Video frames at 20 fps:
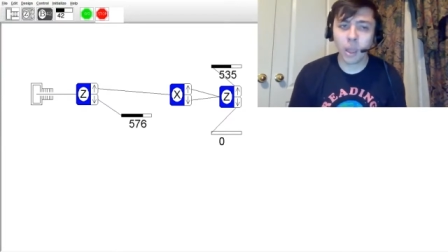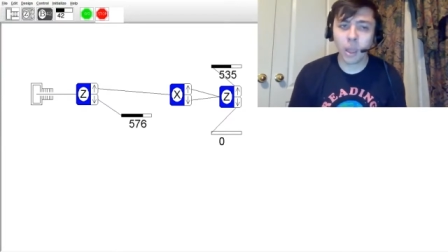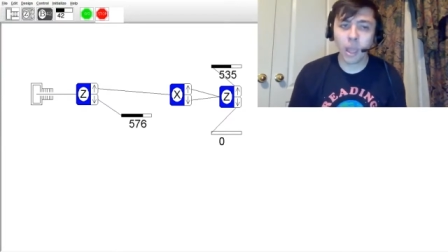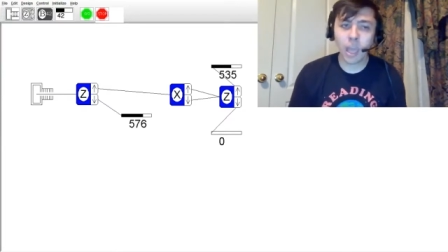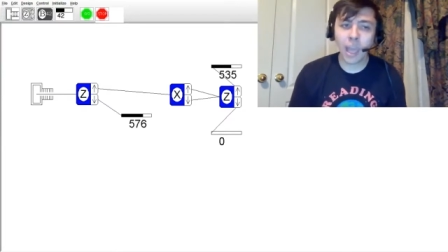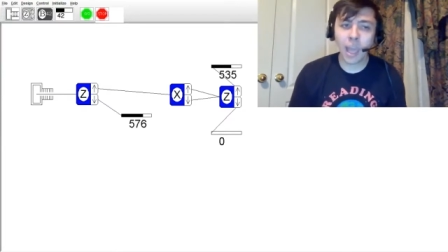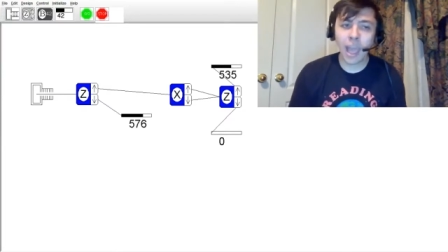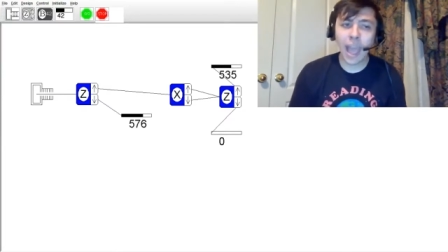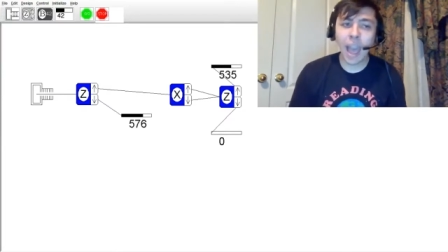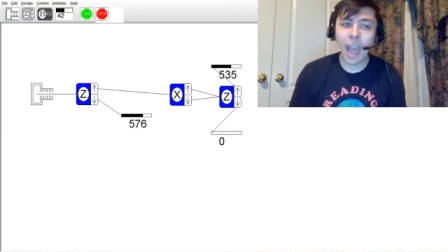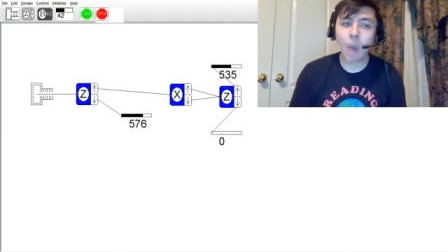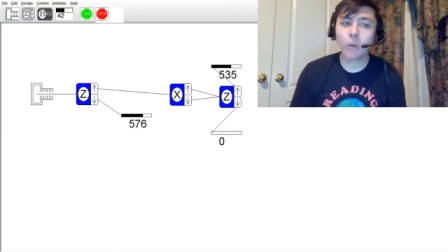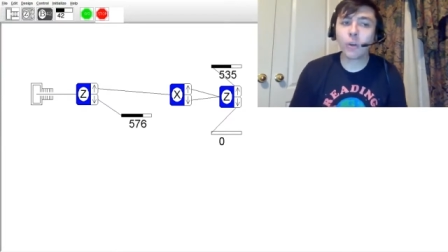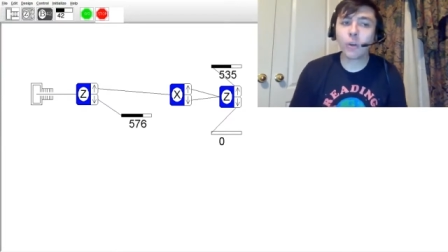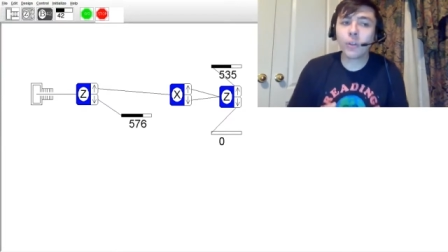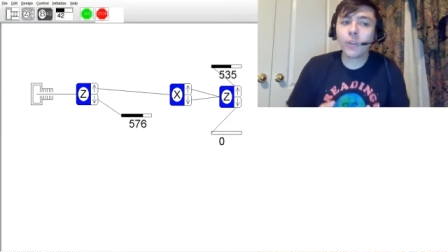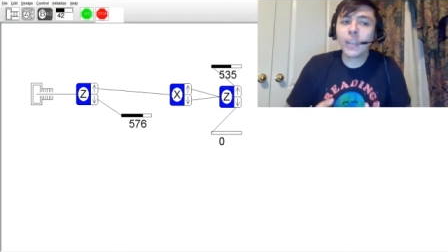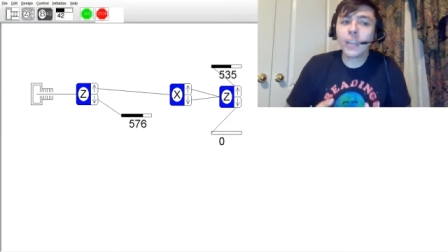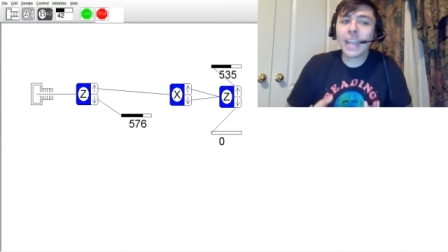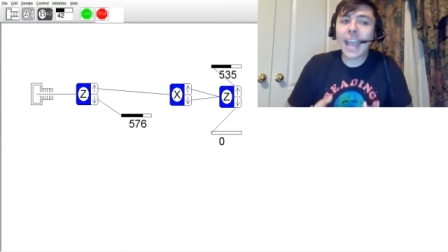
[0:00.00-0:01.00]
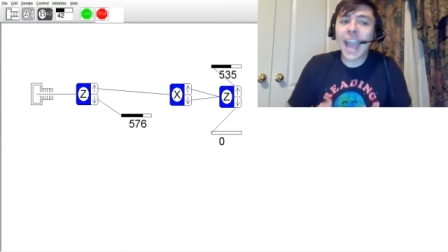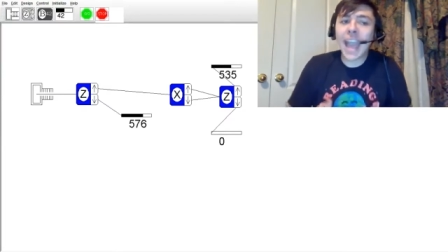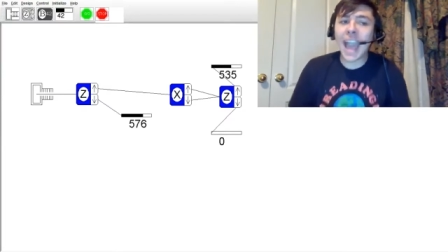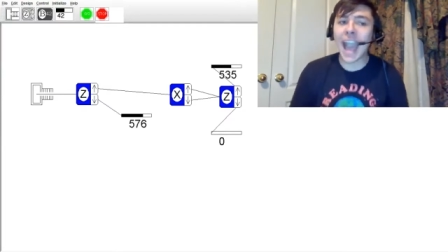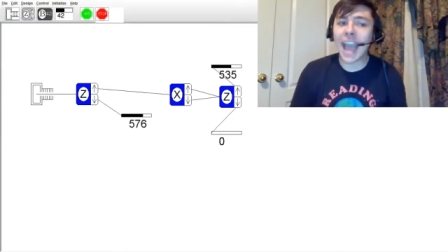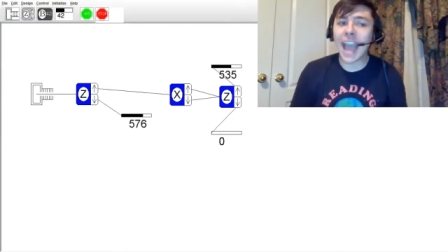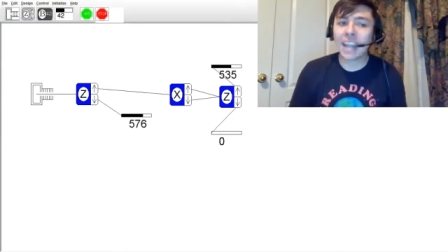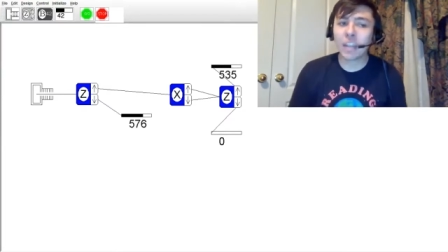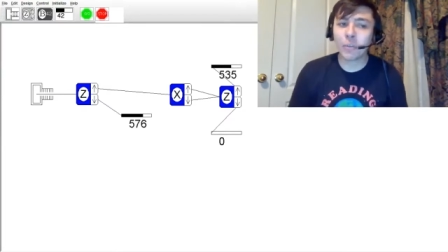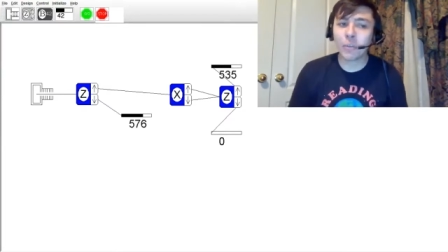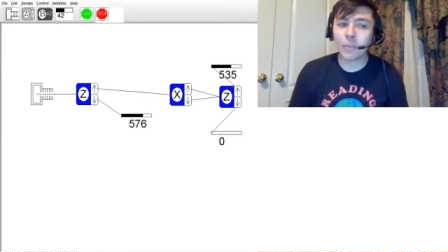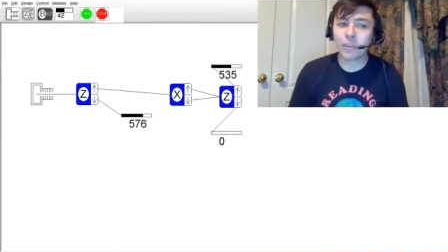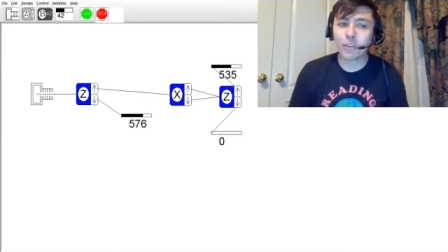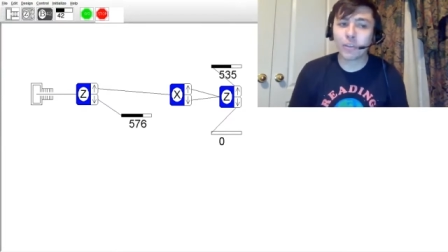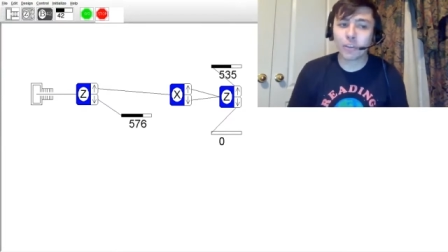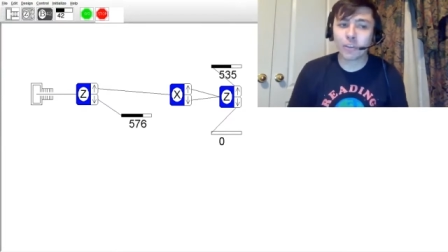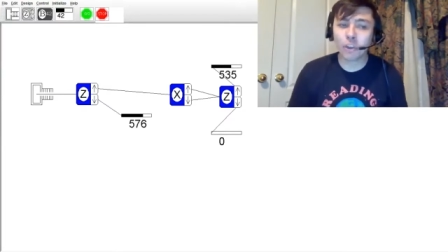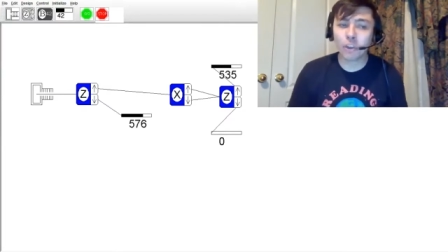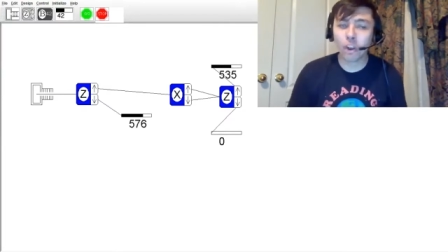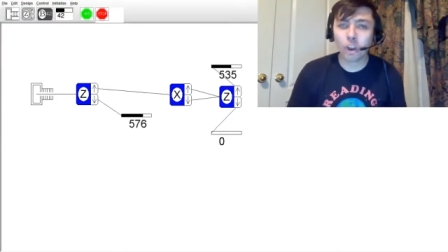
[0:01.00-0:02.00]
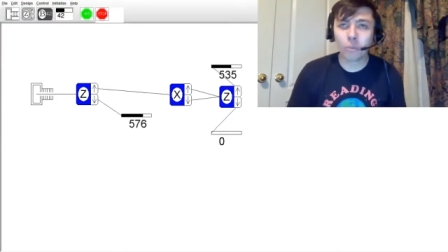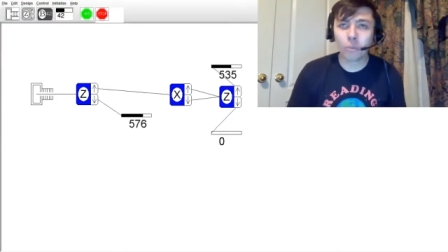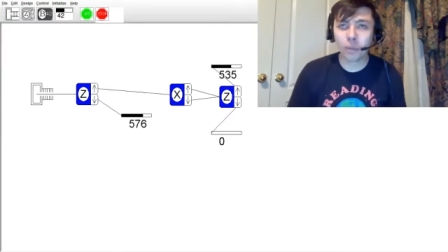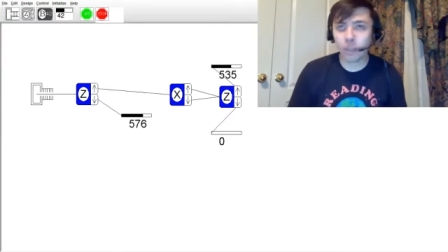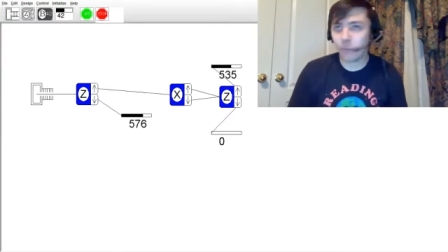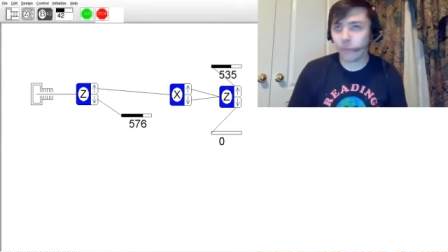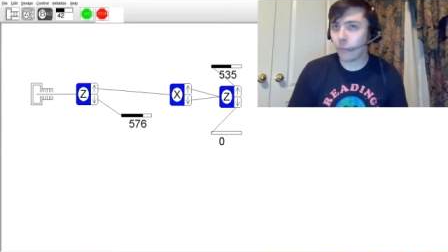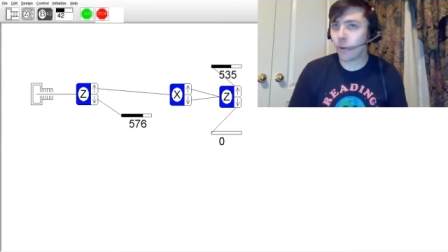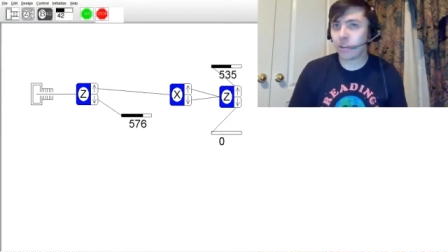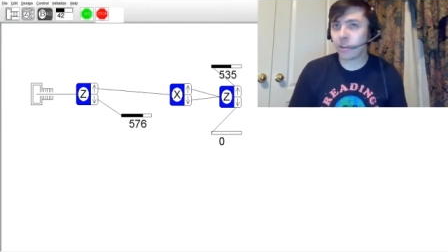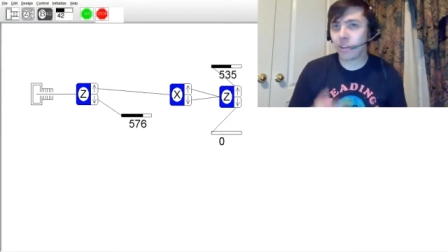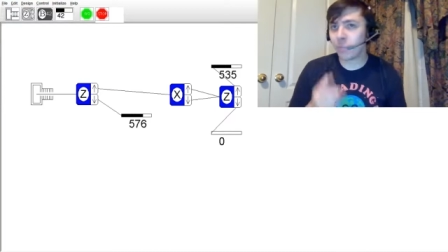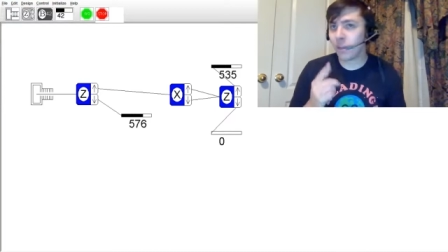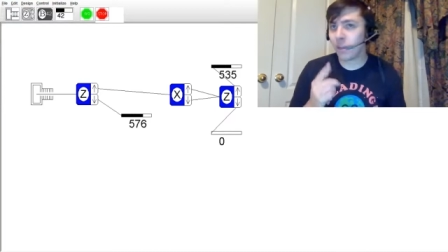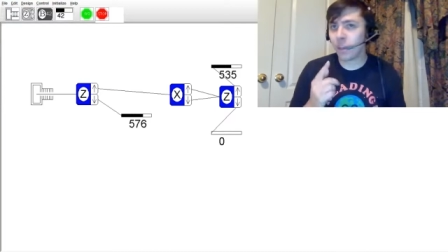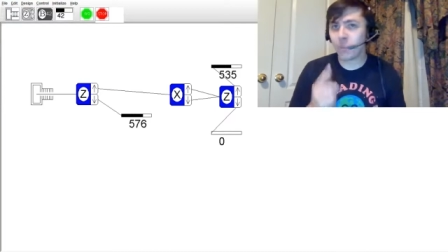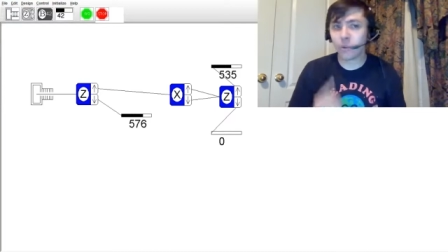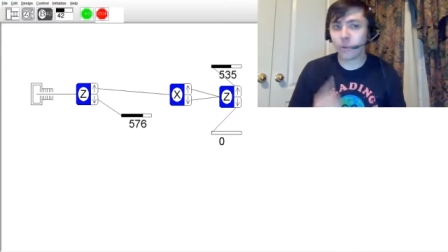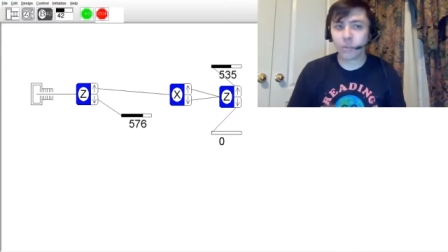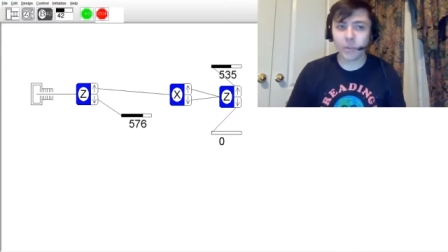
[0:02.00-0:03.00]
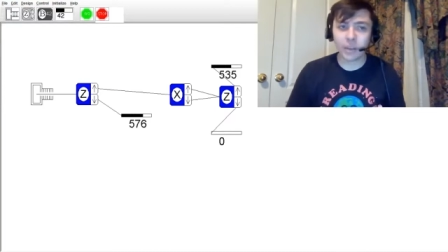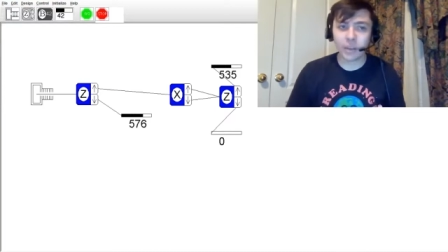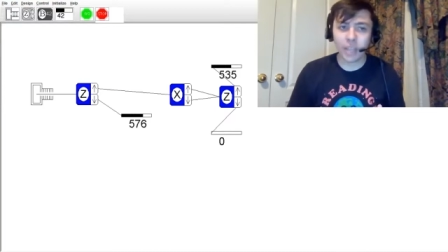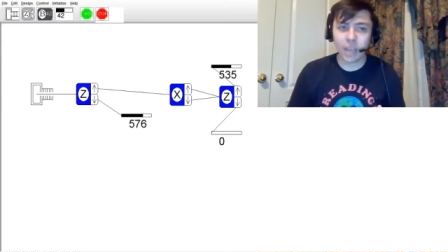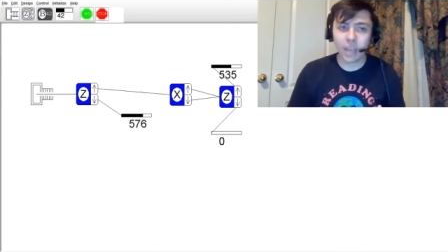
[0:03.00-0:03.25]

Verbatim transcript: how could the atoms determine if one spin up or spin down,